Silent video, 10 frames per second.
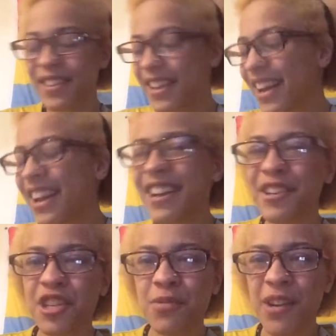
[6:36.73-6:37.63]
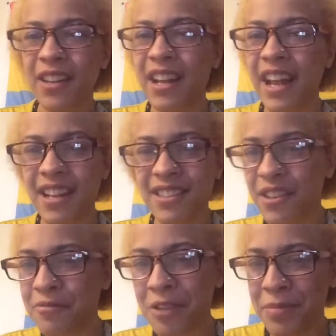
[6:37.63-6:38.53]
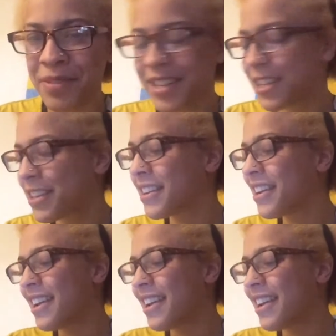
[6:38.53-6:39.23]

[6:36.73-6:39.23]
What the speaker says: that I kind of just want to answer, in my opinion,